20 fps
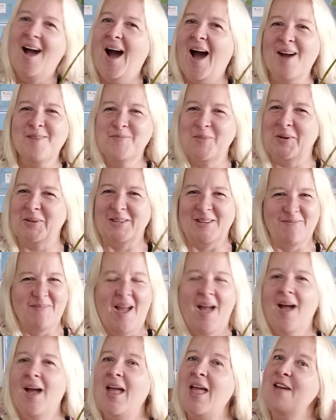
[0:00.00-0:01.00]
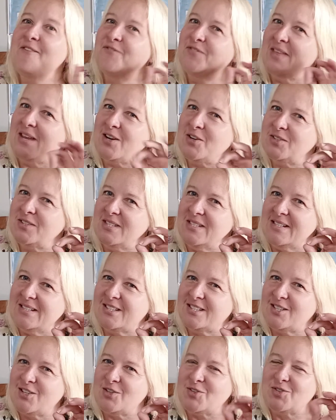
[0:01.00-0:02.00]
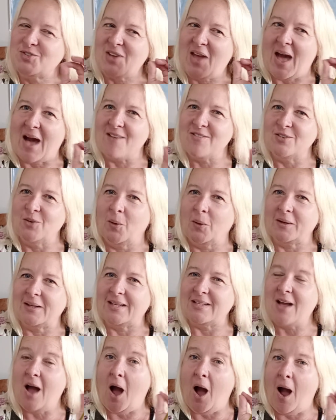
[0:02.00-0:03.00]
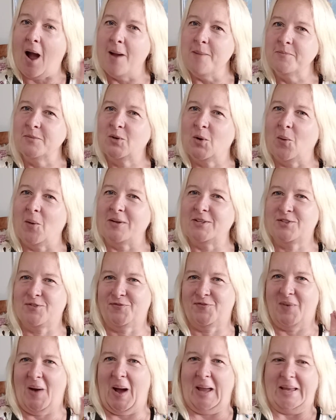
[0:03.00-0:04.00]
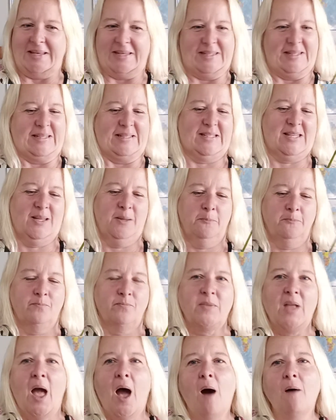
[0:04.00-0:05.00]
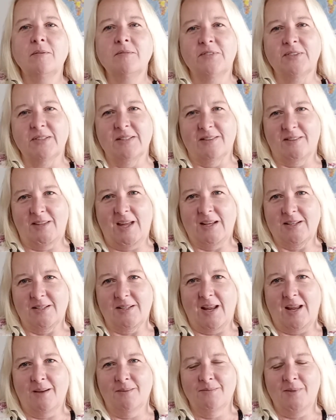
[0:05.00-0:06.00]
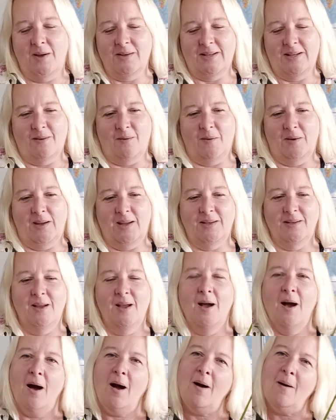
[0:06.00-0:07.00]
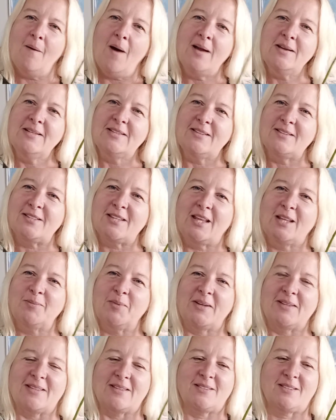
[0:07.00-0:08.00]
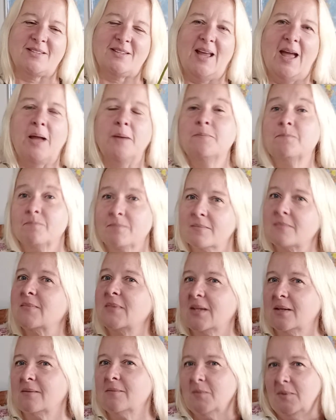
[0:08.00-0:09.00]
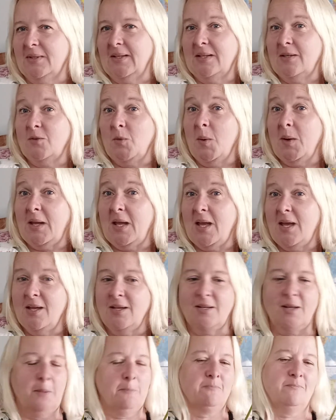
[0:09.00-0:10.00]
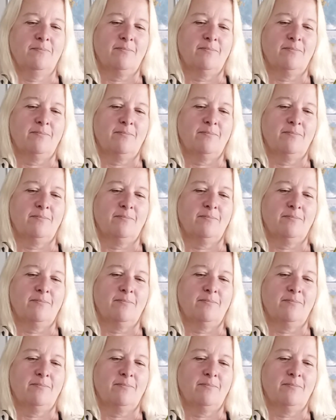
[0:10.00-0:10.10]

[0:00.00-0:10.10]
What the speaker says: If there's an excuse to have an orchid, I'm going to find it. Oh, I'm feeling sad today. I need an orchid. Oh, I need to celebrate this today. Gonna get an orchid.